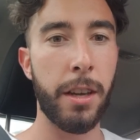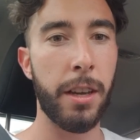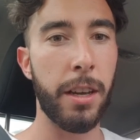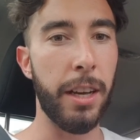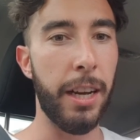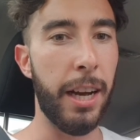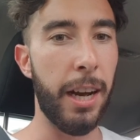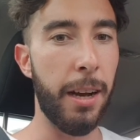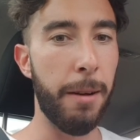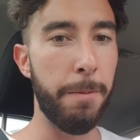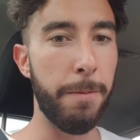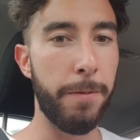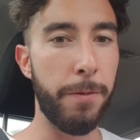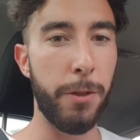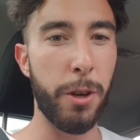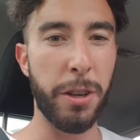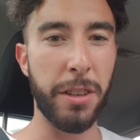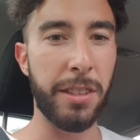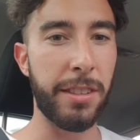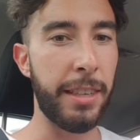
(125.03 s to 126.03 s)

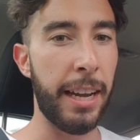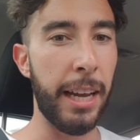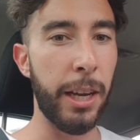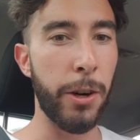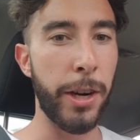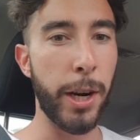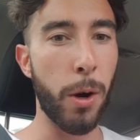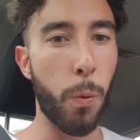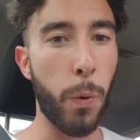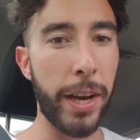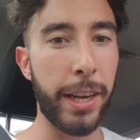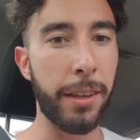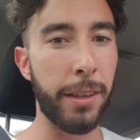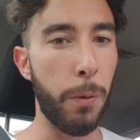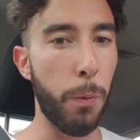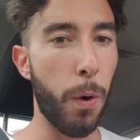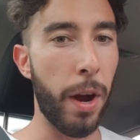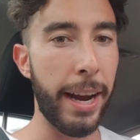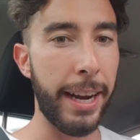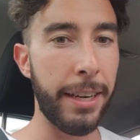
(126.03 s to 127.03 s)
Not a salary, a
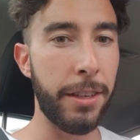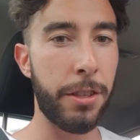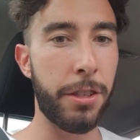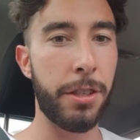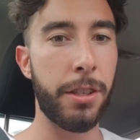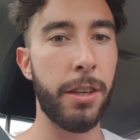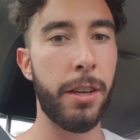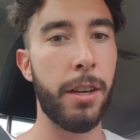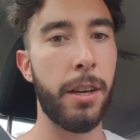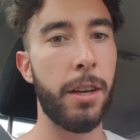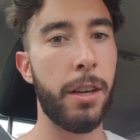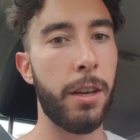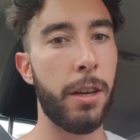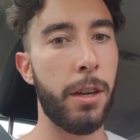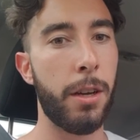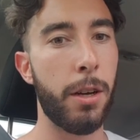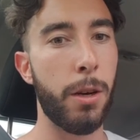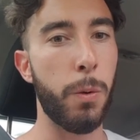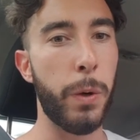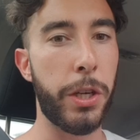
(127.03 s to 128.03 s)
weekly wage,
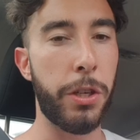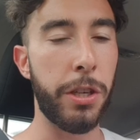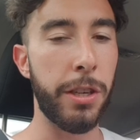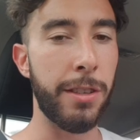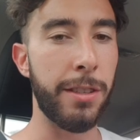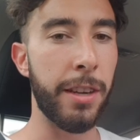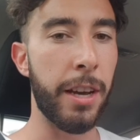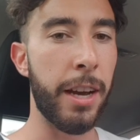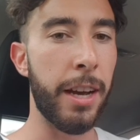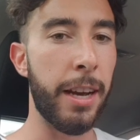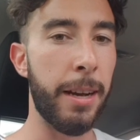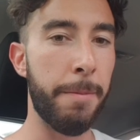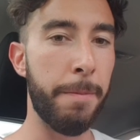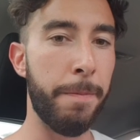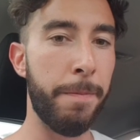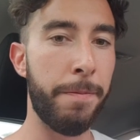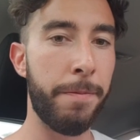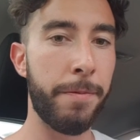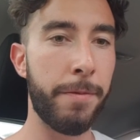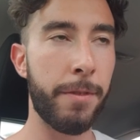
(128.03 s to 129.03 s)
which is,
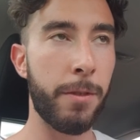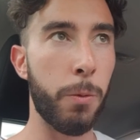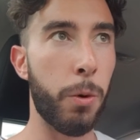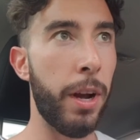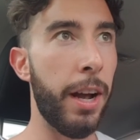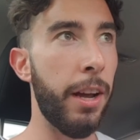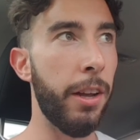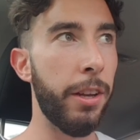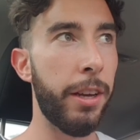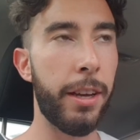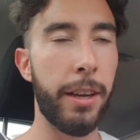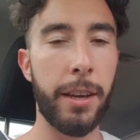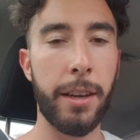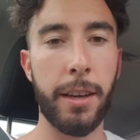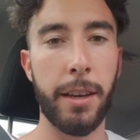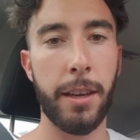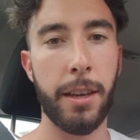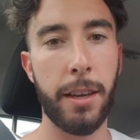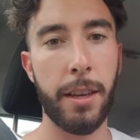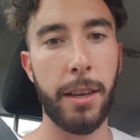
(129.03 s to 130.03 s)
well,
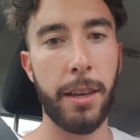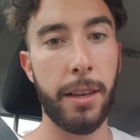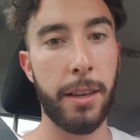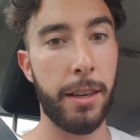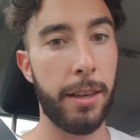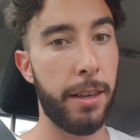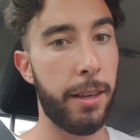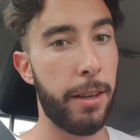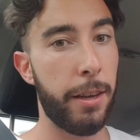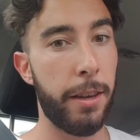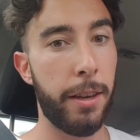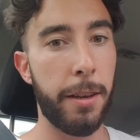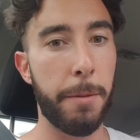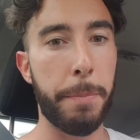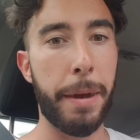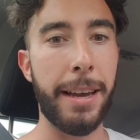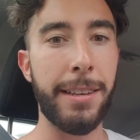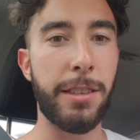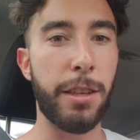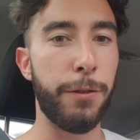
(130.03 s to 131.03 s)

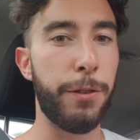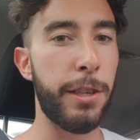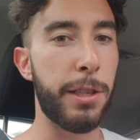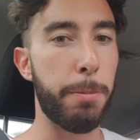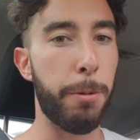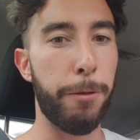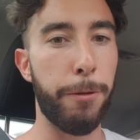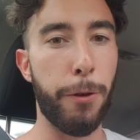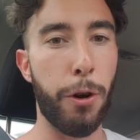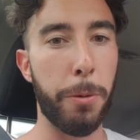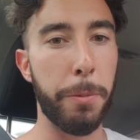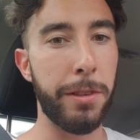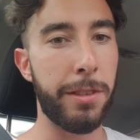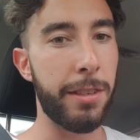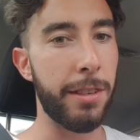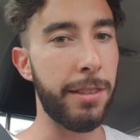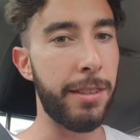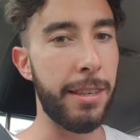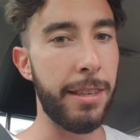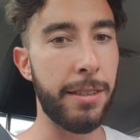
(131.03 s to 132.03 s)
based off his
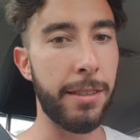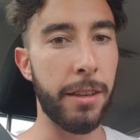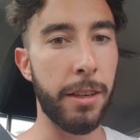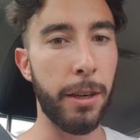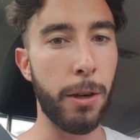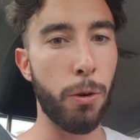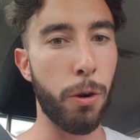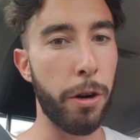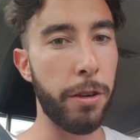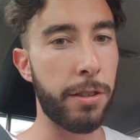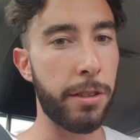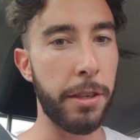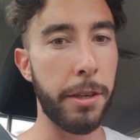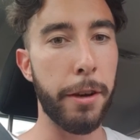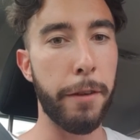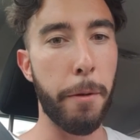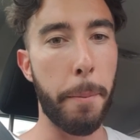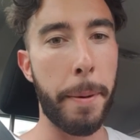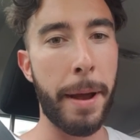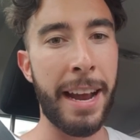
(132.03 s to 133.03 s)
performances, he's grossly
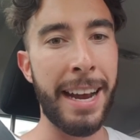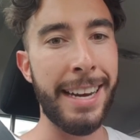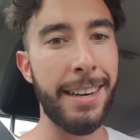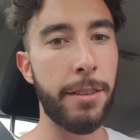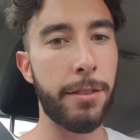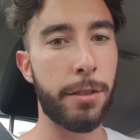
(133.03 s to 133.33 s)
overpaid.